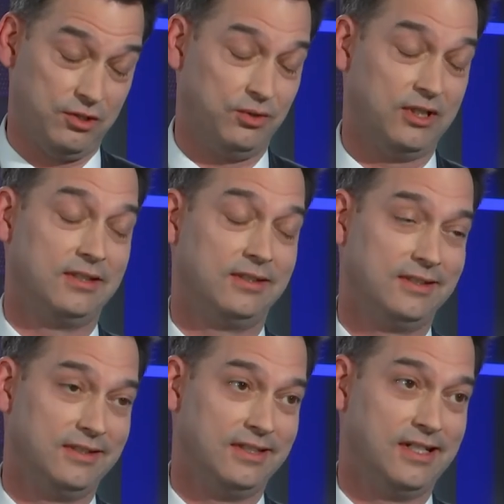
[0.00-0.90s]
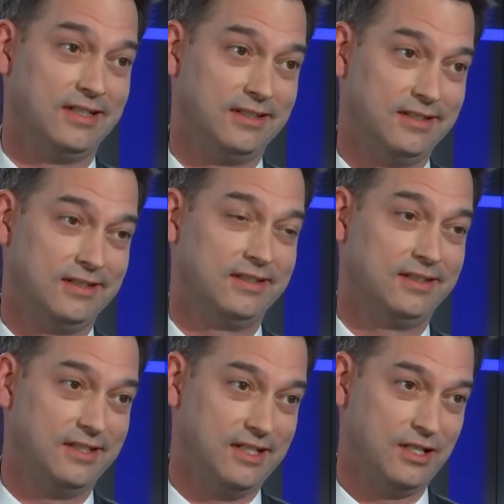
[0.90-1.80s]
We have a culture of
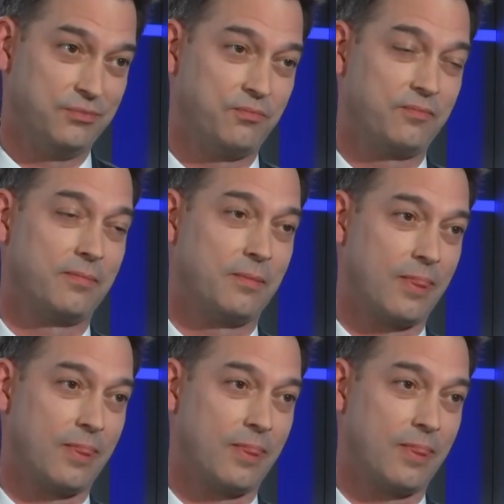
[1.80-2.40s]
security and